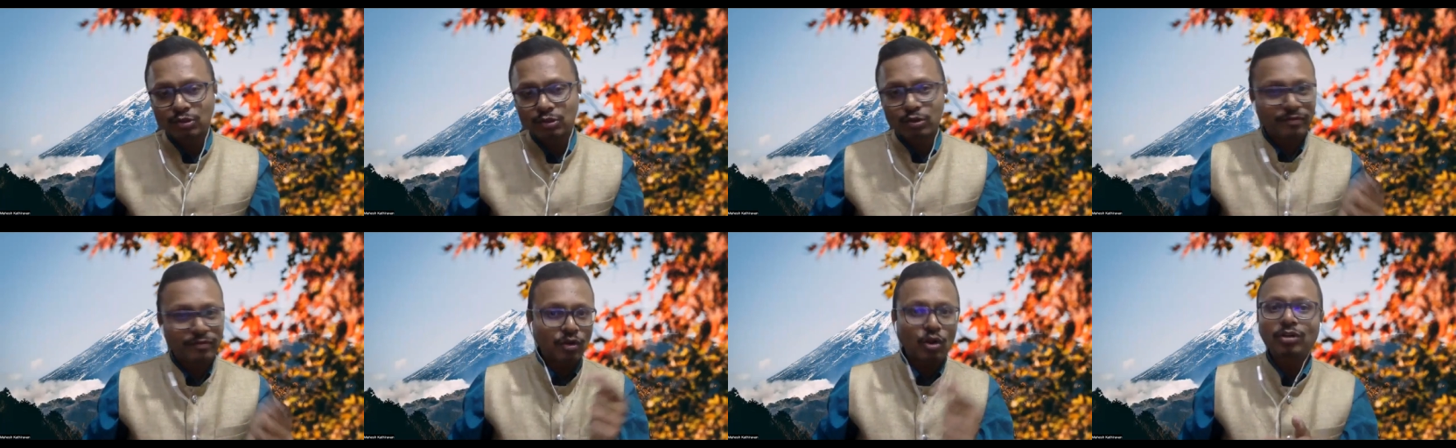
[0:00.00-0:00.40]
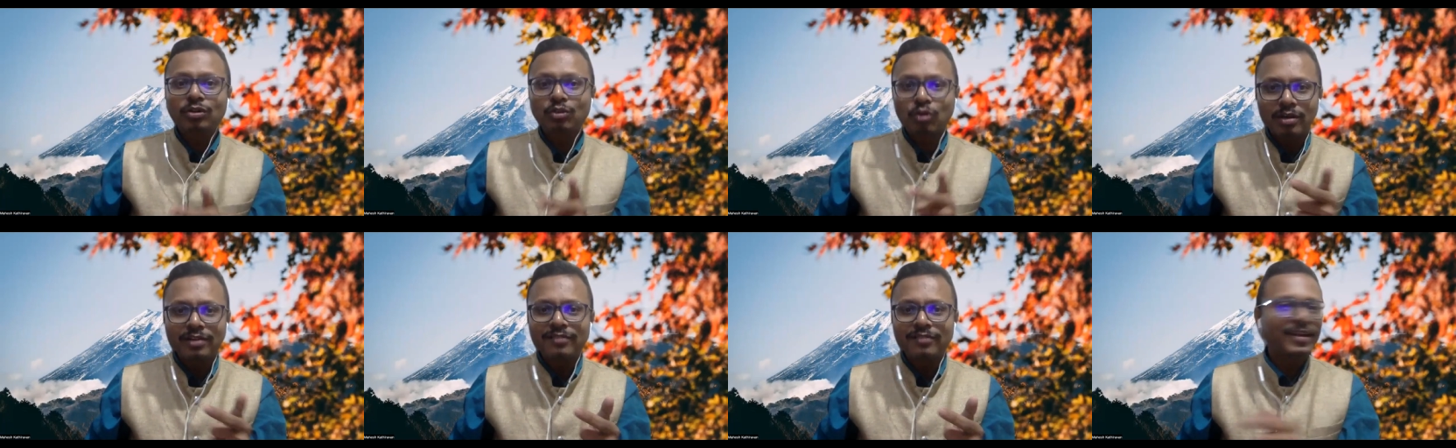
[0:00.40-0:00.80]
So if
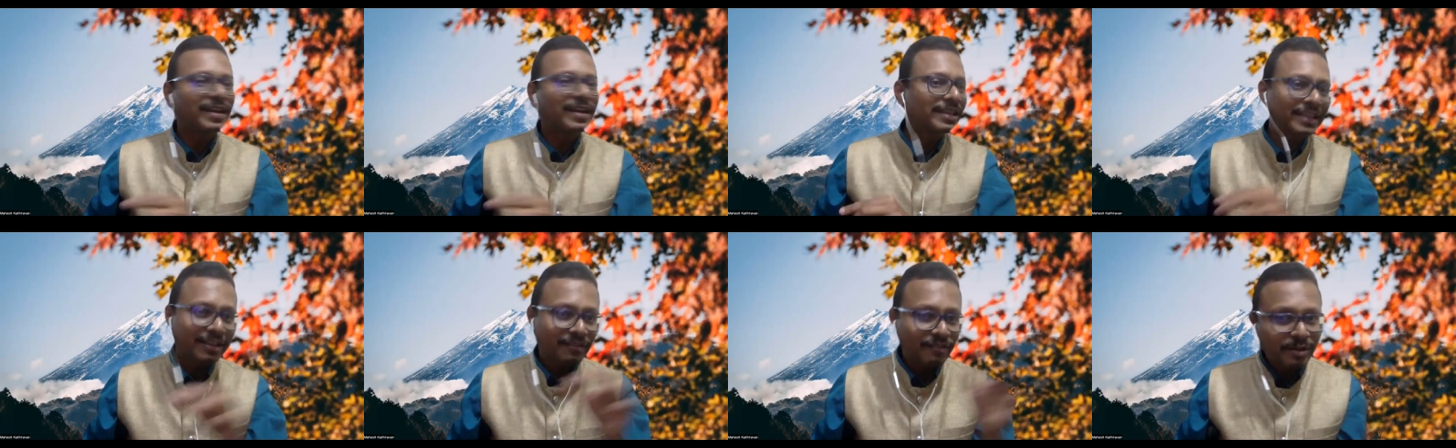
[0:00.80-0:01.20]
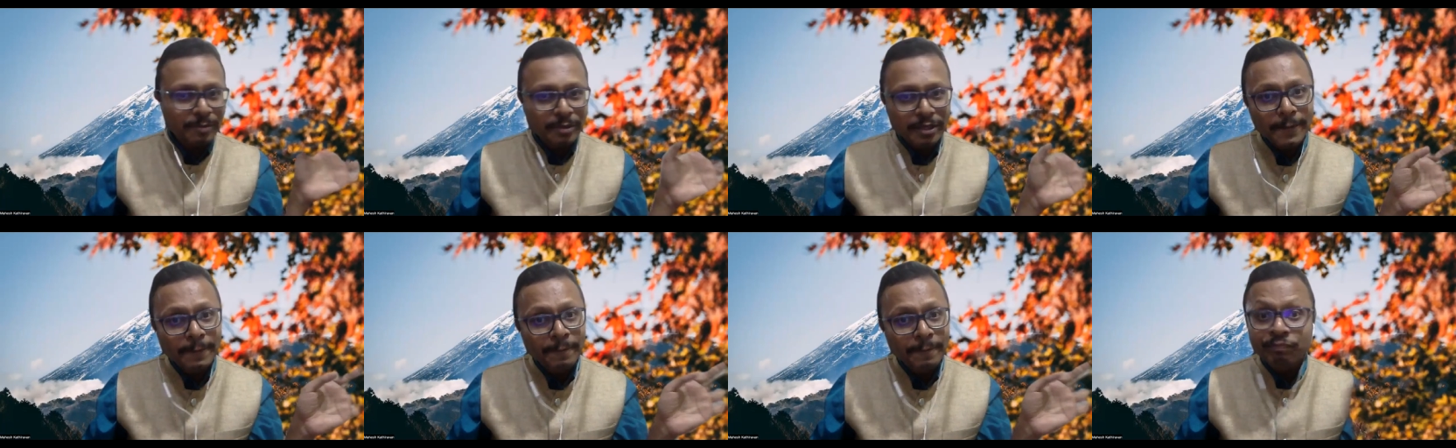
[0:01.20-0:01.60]
not qualifying, they will
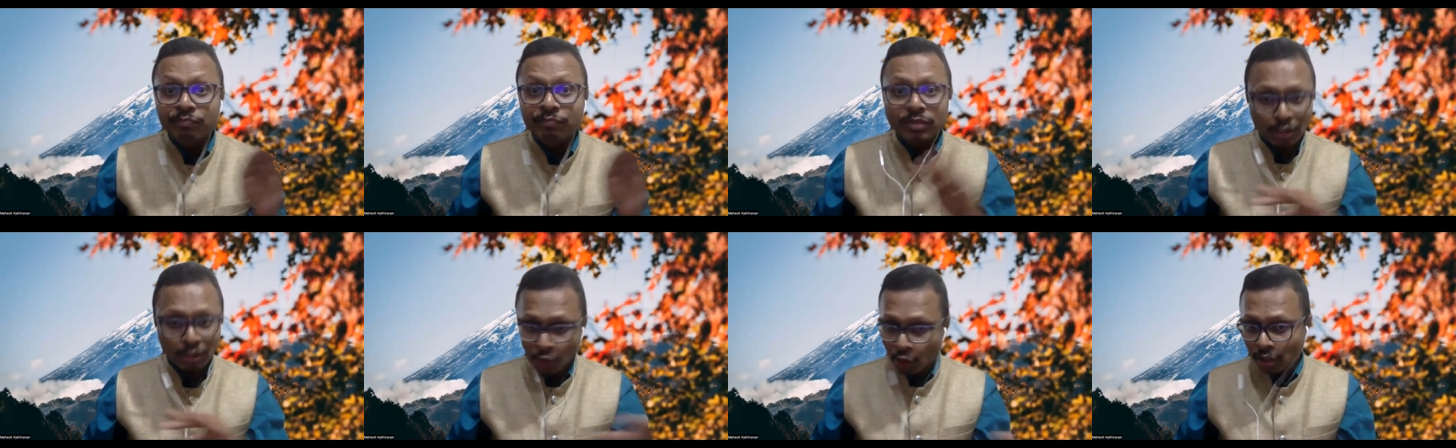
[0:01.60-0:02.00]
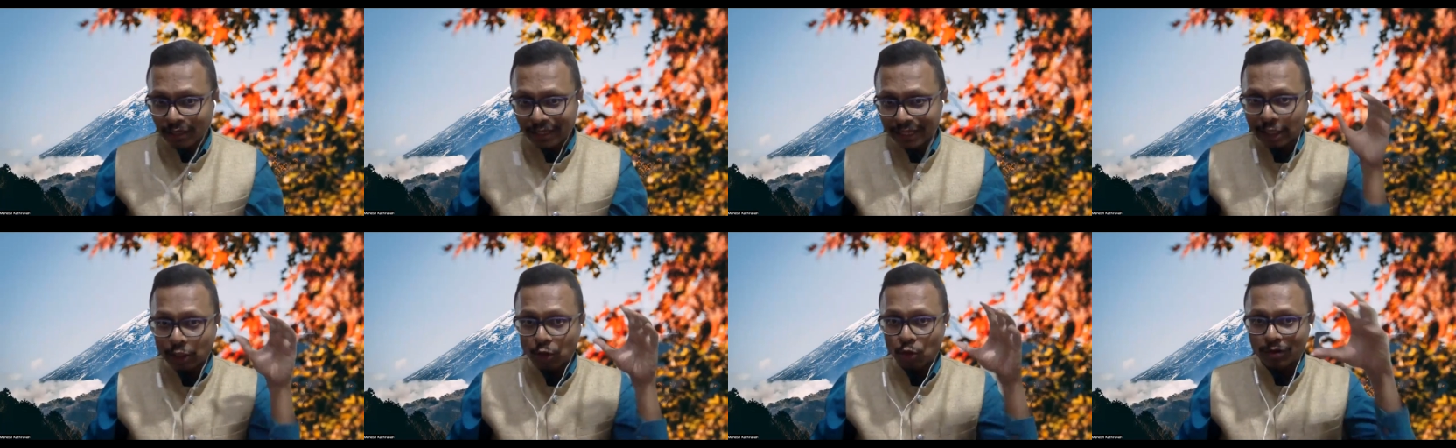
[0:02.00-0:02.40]
be
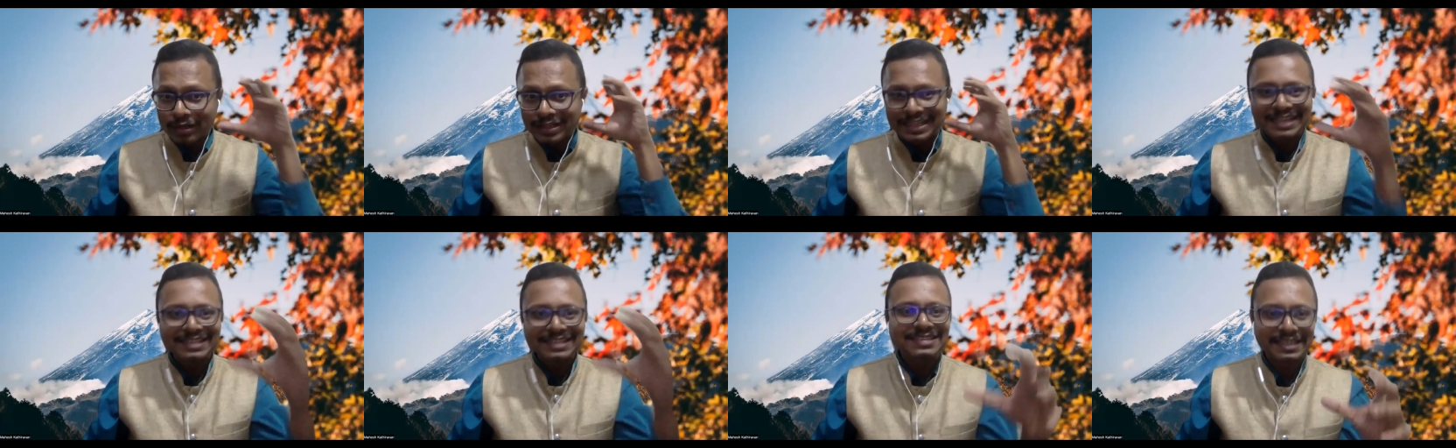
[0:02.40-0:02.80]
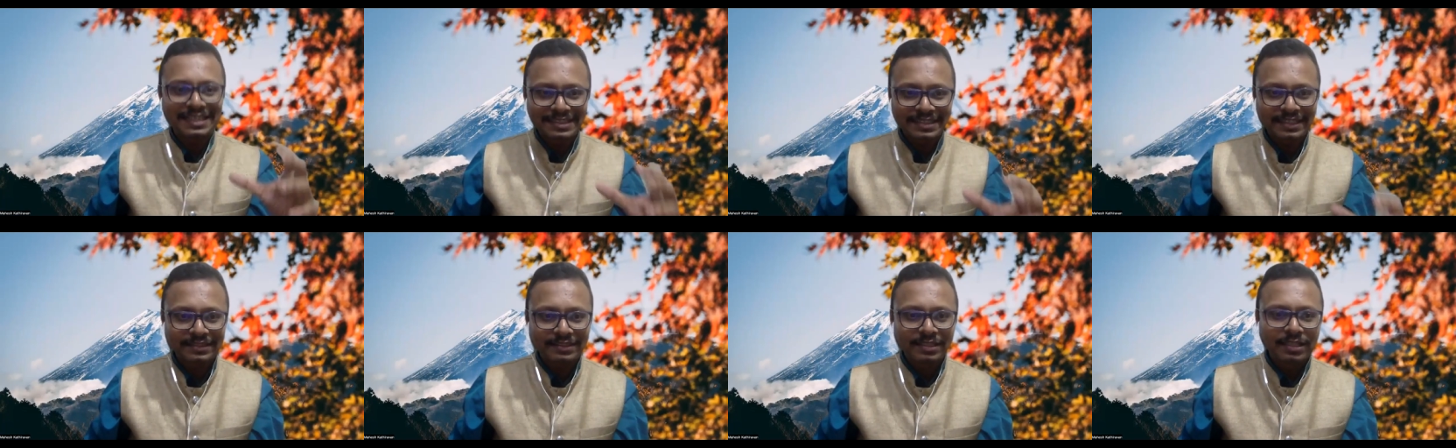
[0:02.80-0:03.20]
not included in that
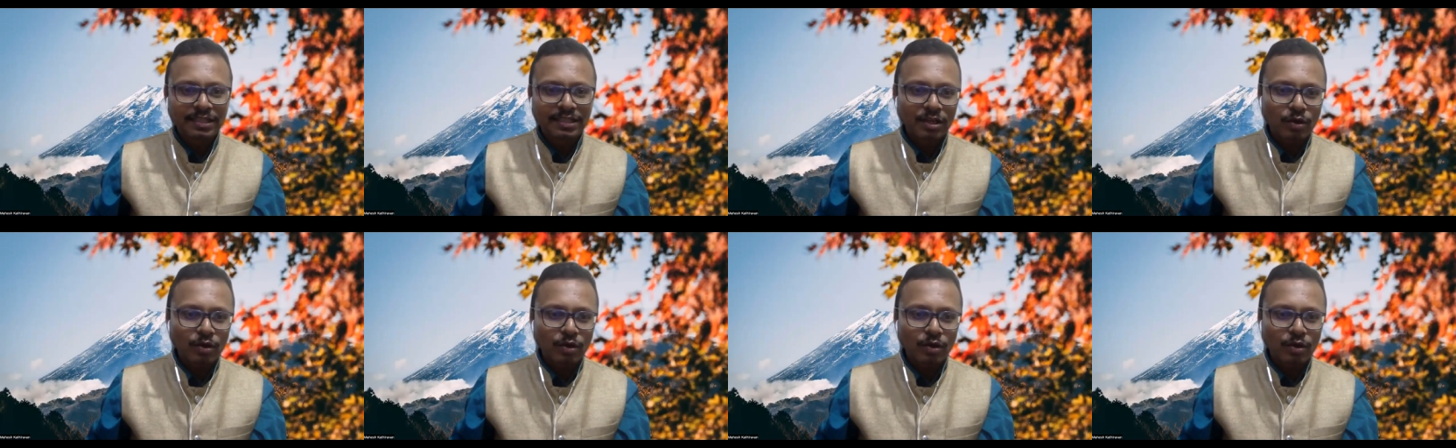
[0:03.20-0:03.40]
Sensex.